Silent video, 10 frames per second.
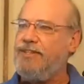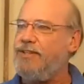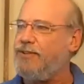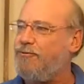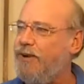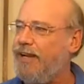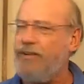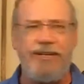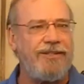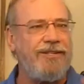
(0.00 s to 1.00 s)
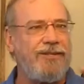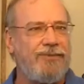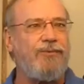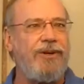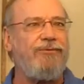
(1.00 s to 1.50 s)
this is great. Look, this
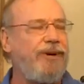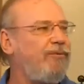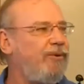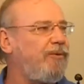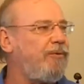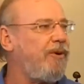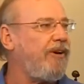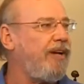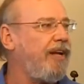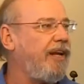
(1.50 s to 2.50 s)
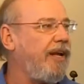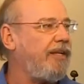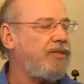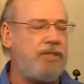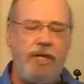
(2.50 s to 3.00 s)
is right where we were.
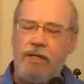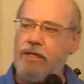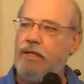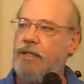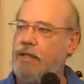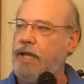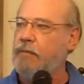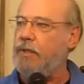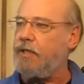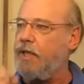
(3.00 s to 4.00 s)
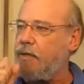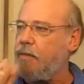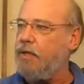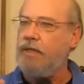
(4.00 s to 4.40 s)
And suddenly the captain came